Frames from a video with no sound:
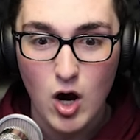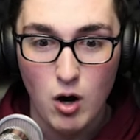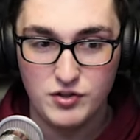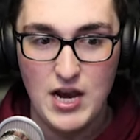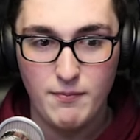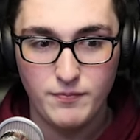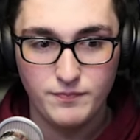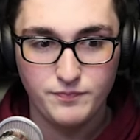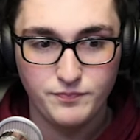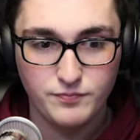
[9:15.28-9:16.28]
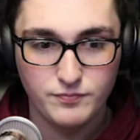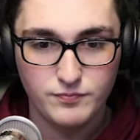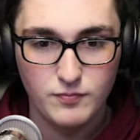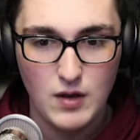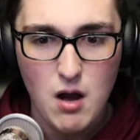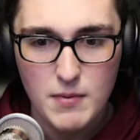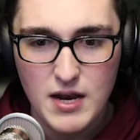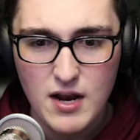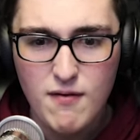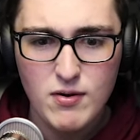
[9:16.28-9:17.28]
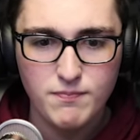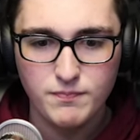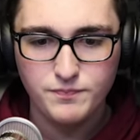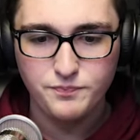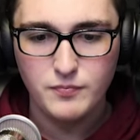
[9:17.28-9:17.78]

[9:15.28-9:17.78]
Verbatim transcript: Oh, he didn't even look at us. No, he didn't even, look in our